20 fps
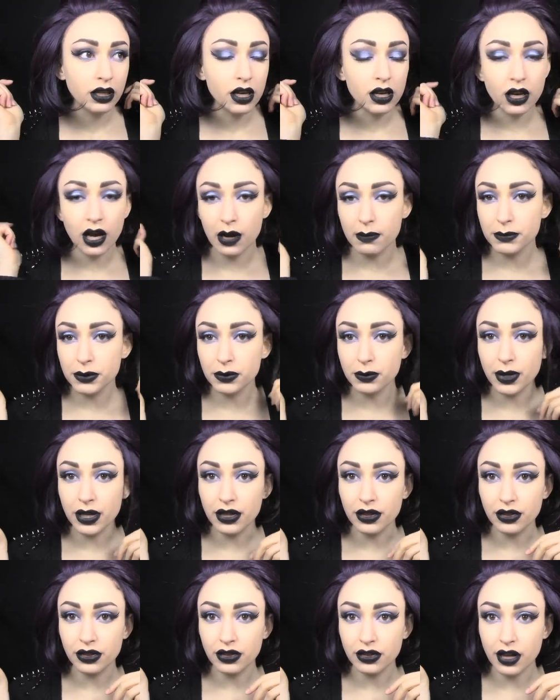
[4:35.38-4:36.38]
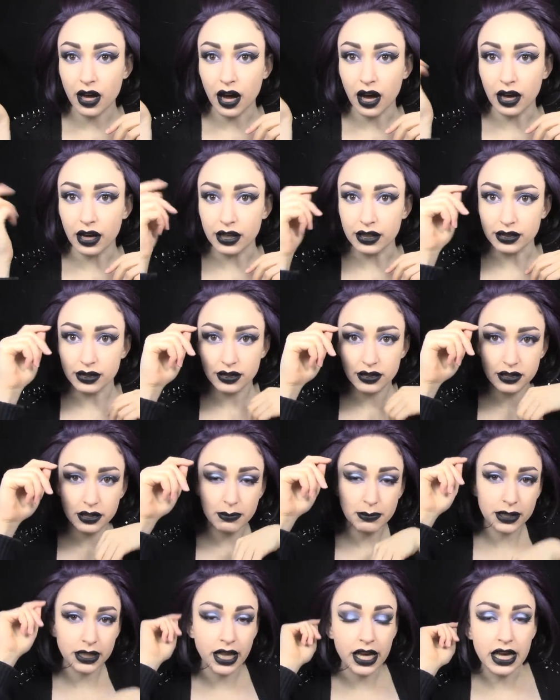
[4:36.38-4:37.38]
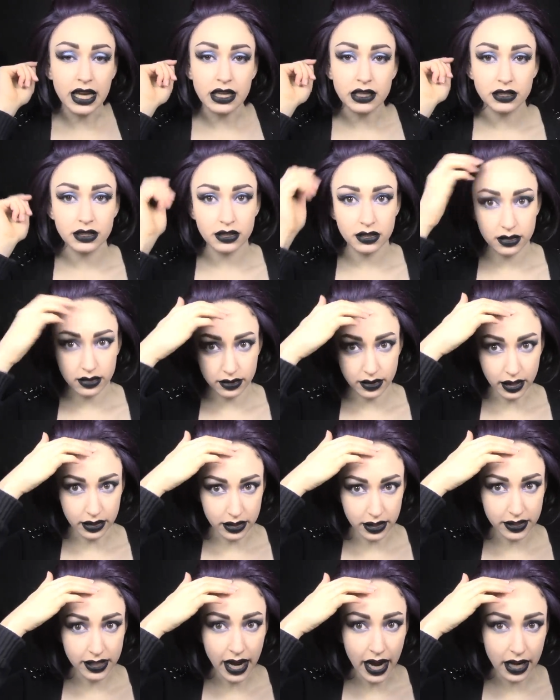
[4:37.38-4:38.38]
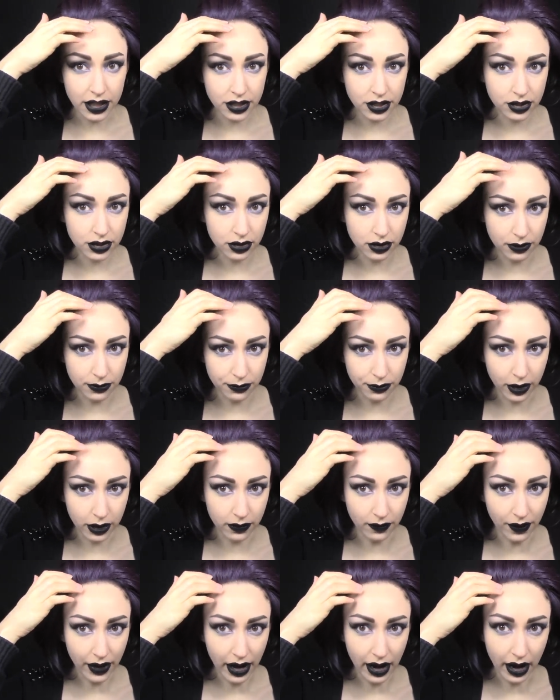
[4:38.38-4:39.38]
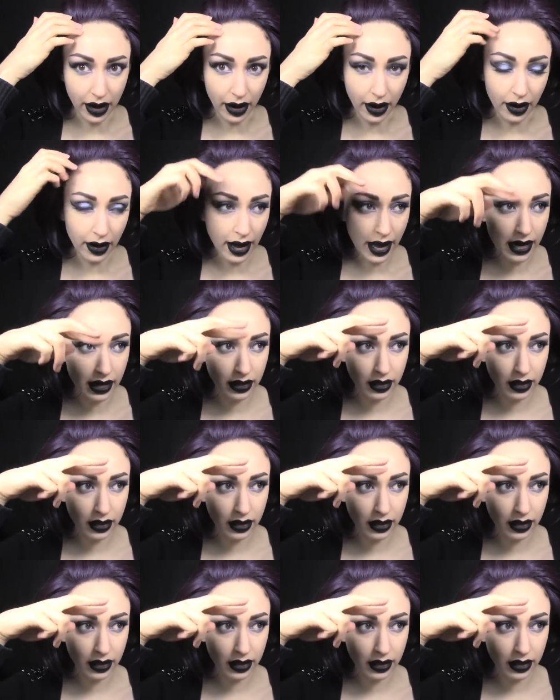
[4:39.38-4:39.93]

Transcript: it comes with uh, some lace that's attached to the front of the hair, and